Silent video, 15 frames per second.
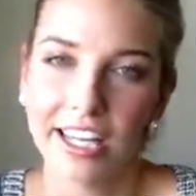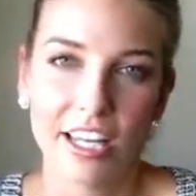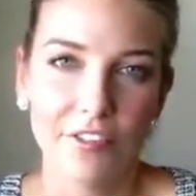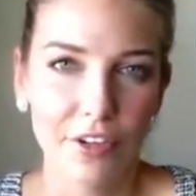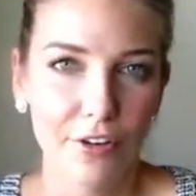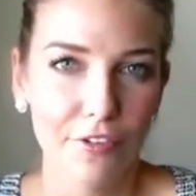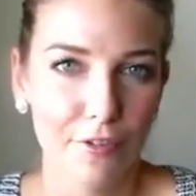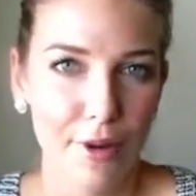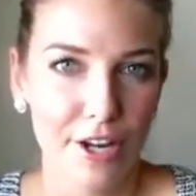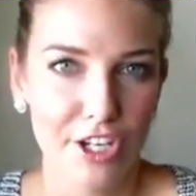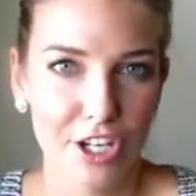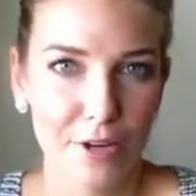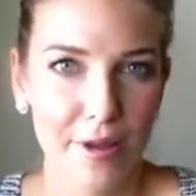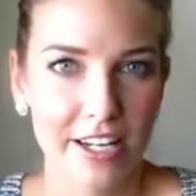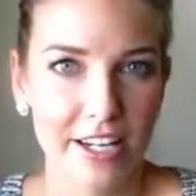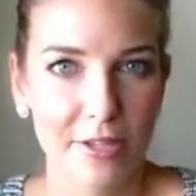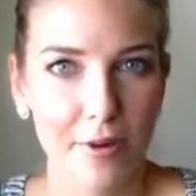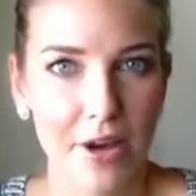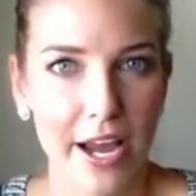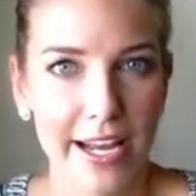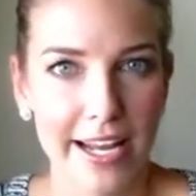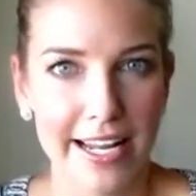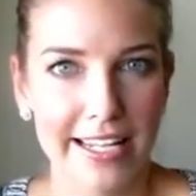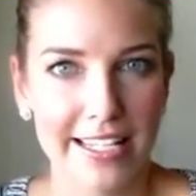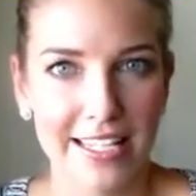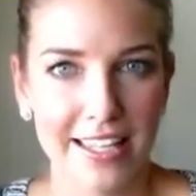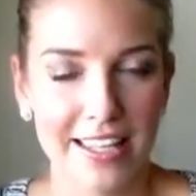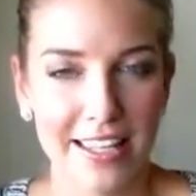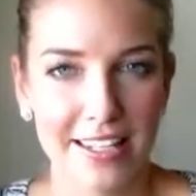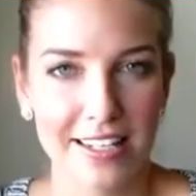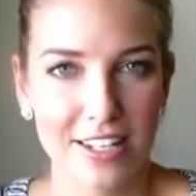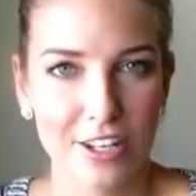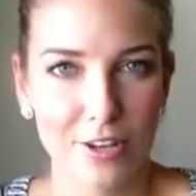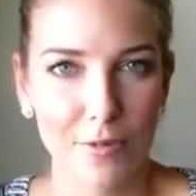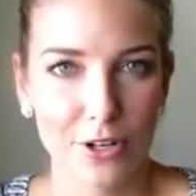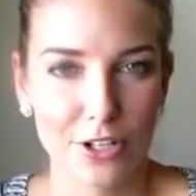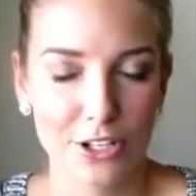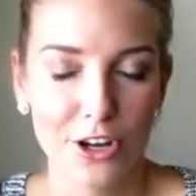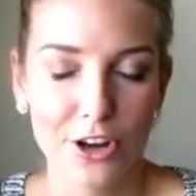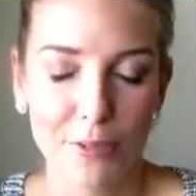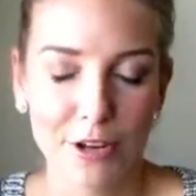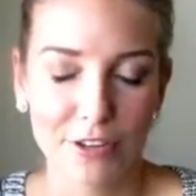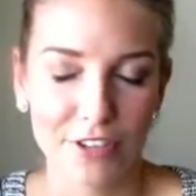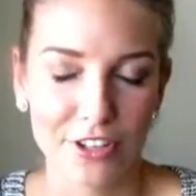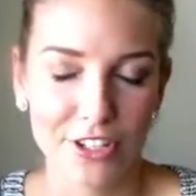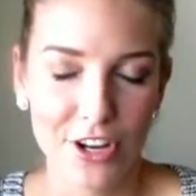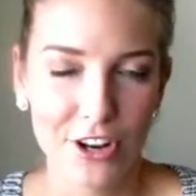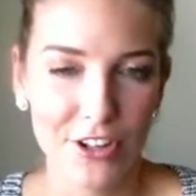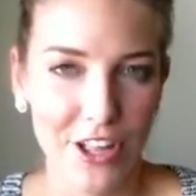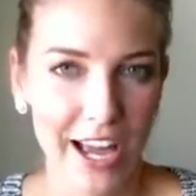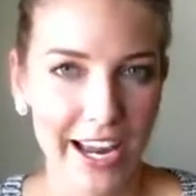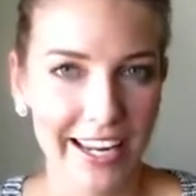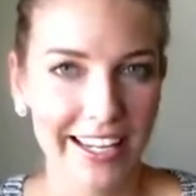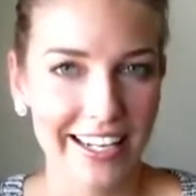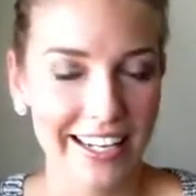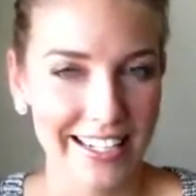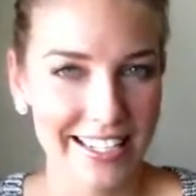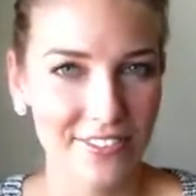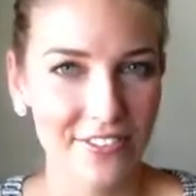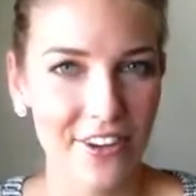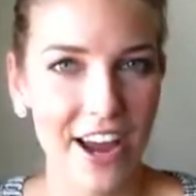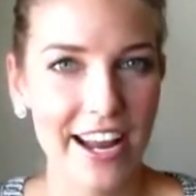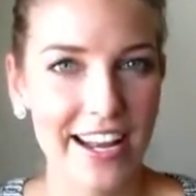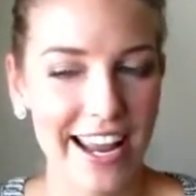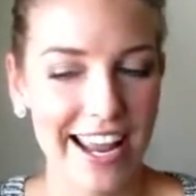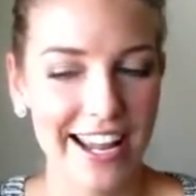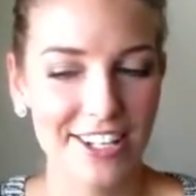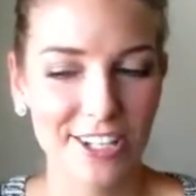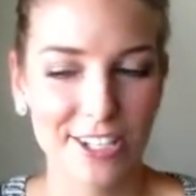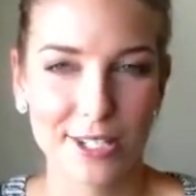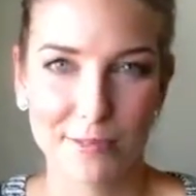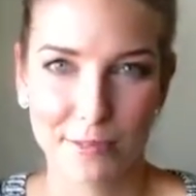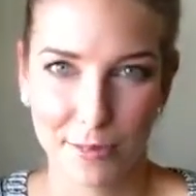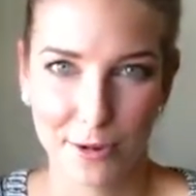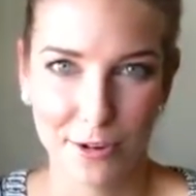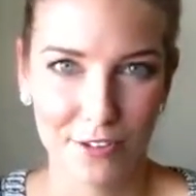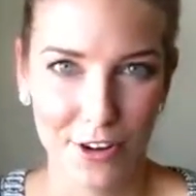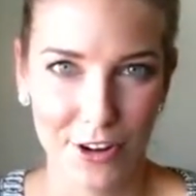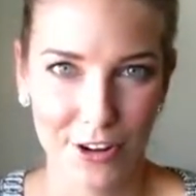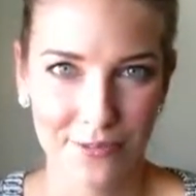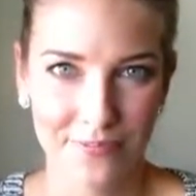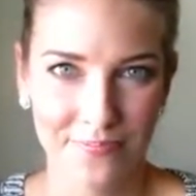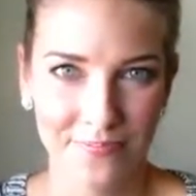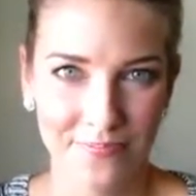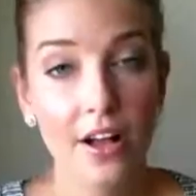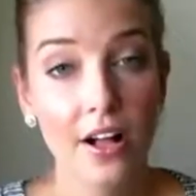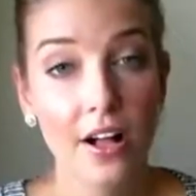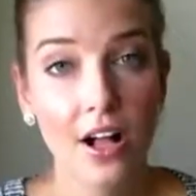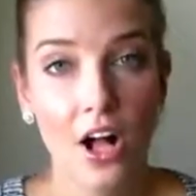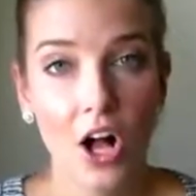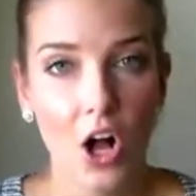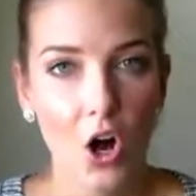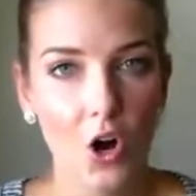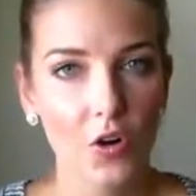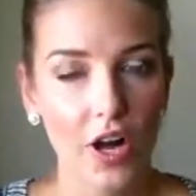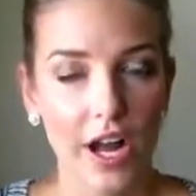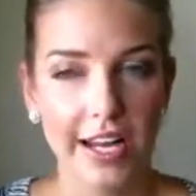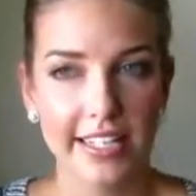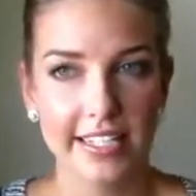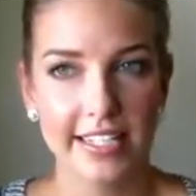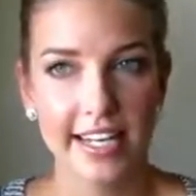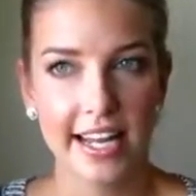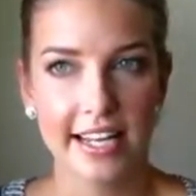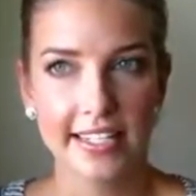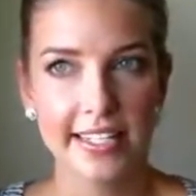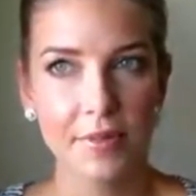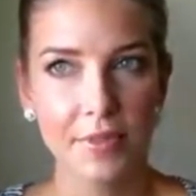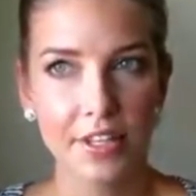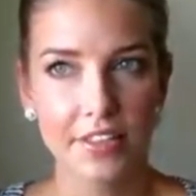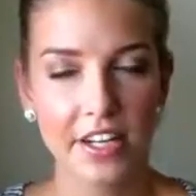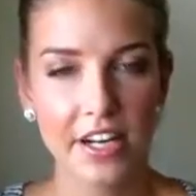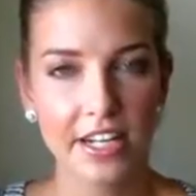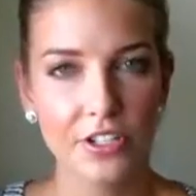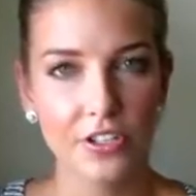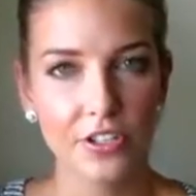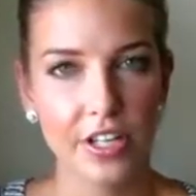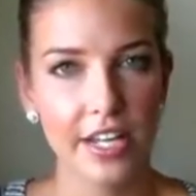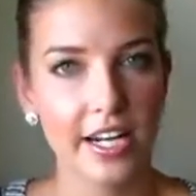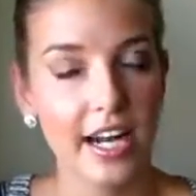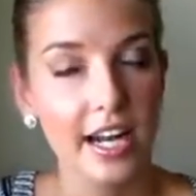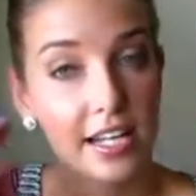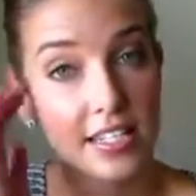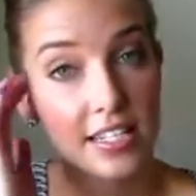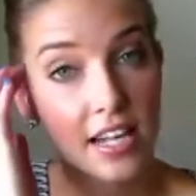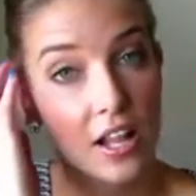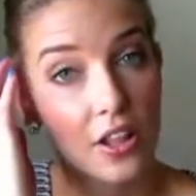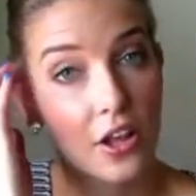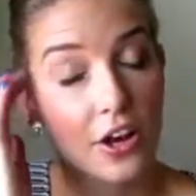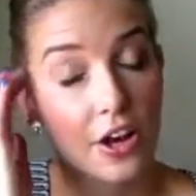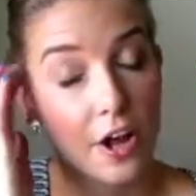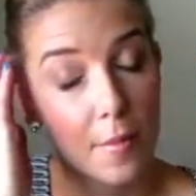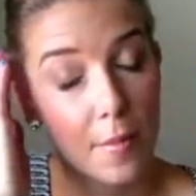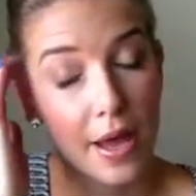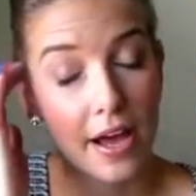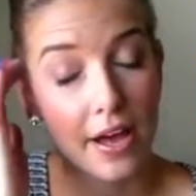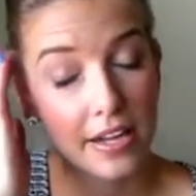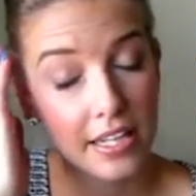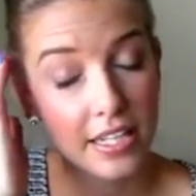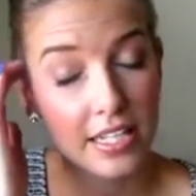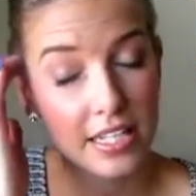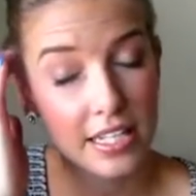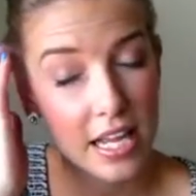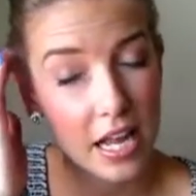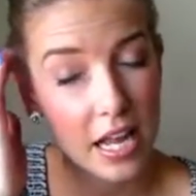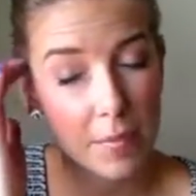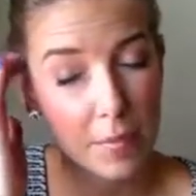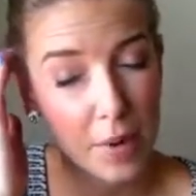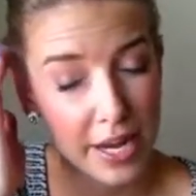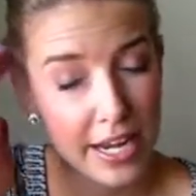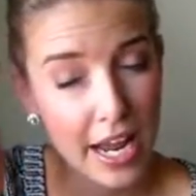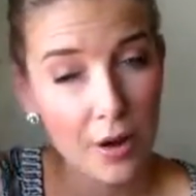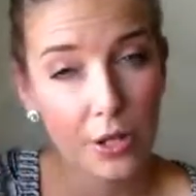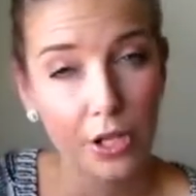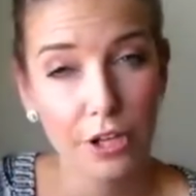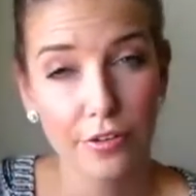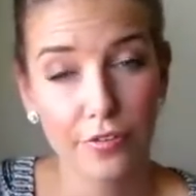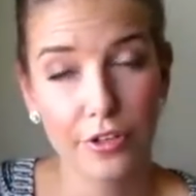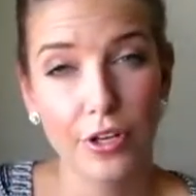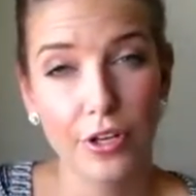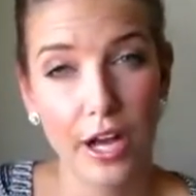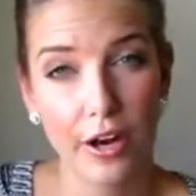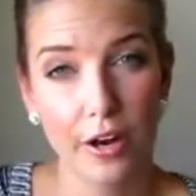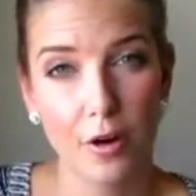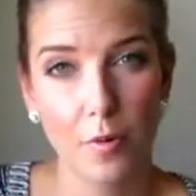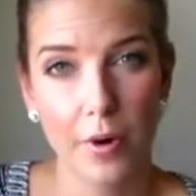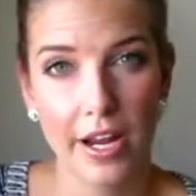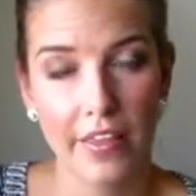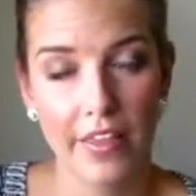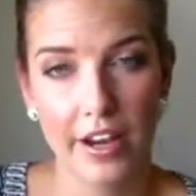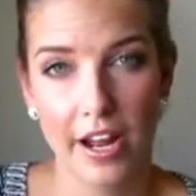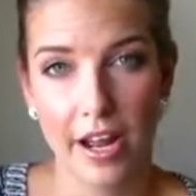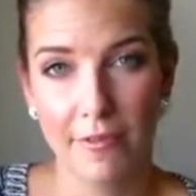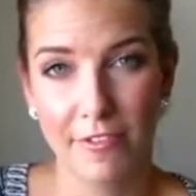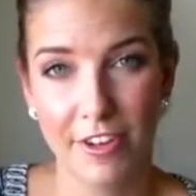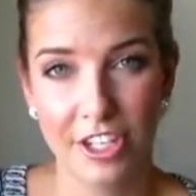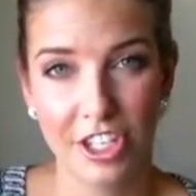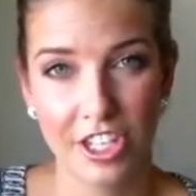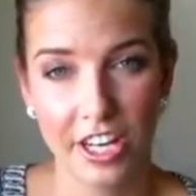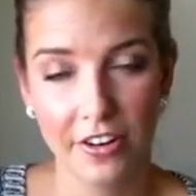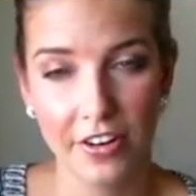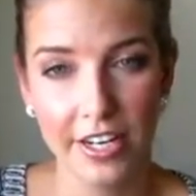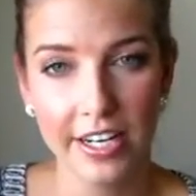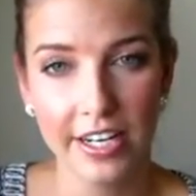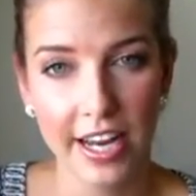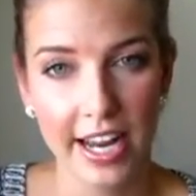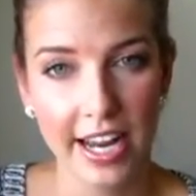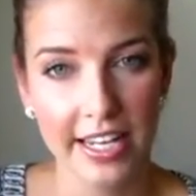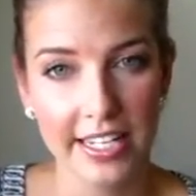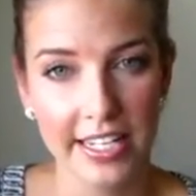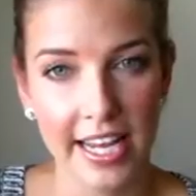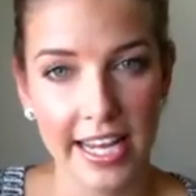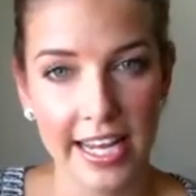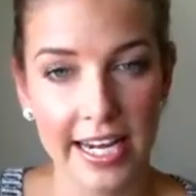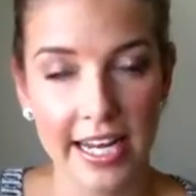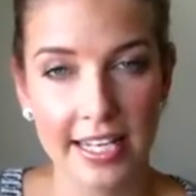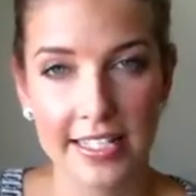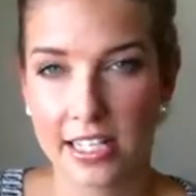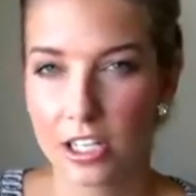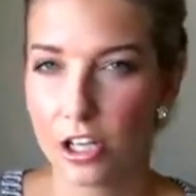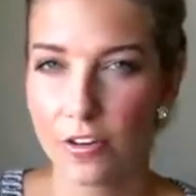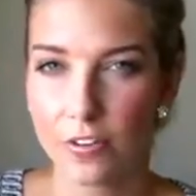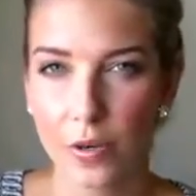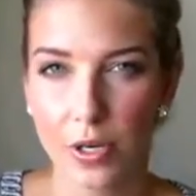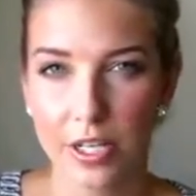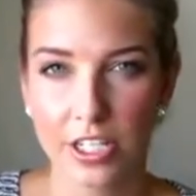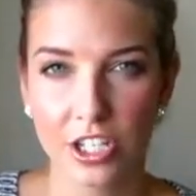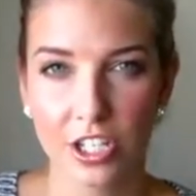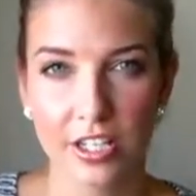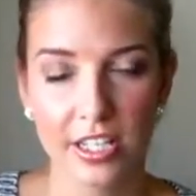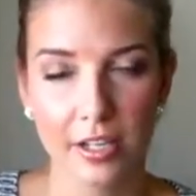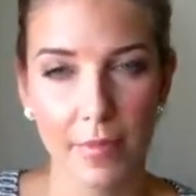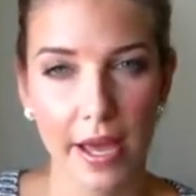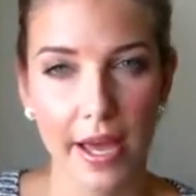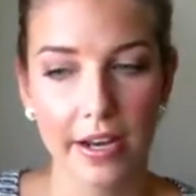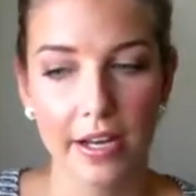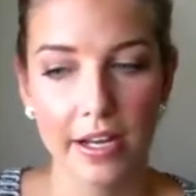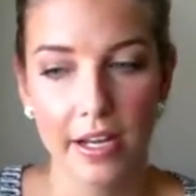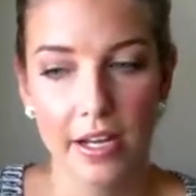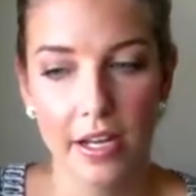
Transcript: give you information about Dubai and answer the things that you want to know, but if you don't like it, it's fine and just move on. Alright, now something that I do get asked a lot about is, by now a lot of you are aware that I'm vegetarian, and I get asked a lot of questions about